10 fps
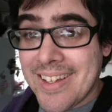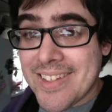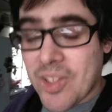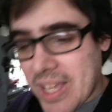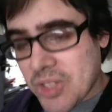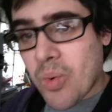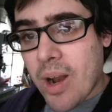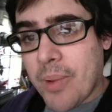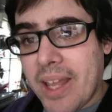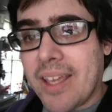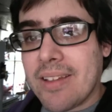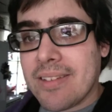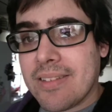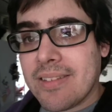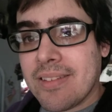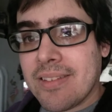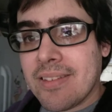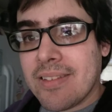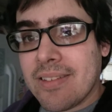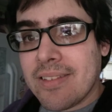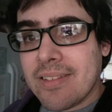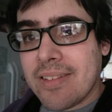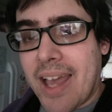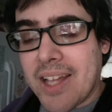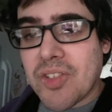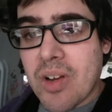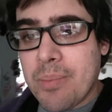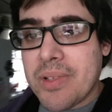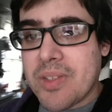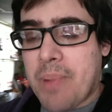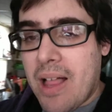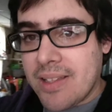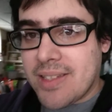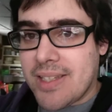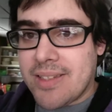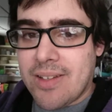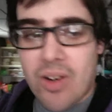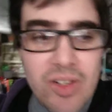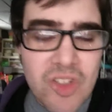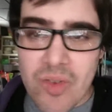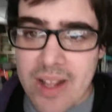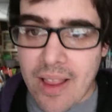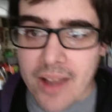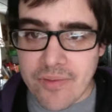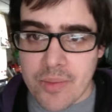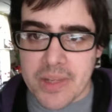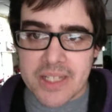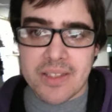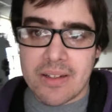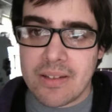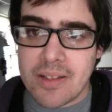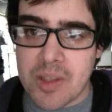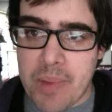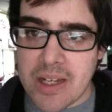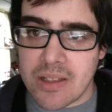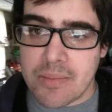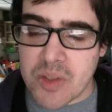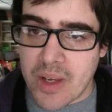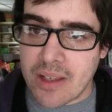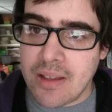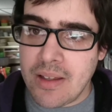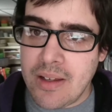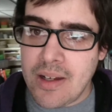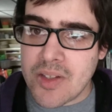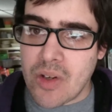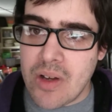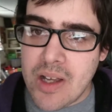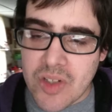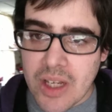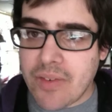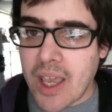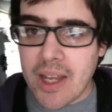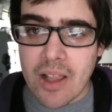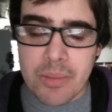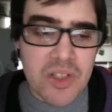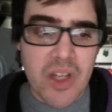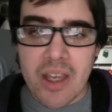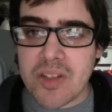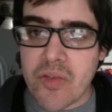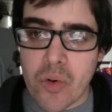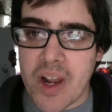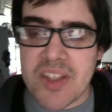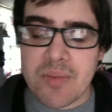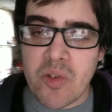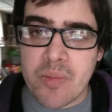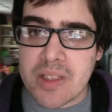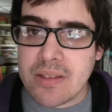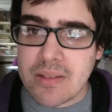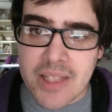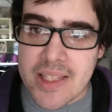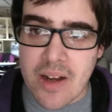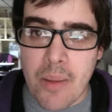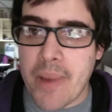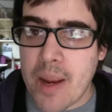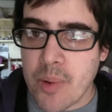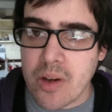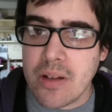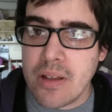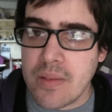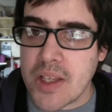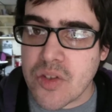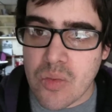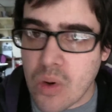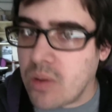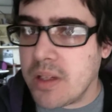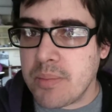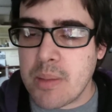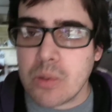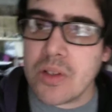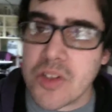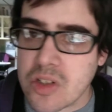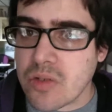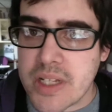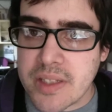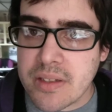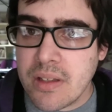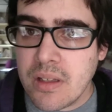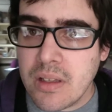So that's where I'm getting at. Trump's policies are a straight line from Nixon. It's a pendulum swing. So JFK and LBJ, civil rights movement, gets it on paper. Things are rolling. People are in the streets.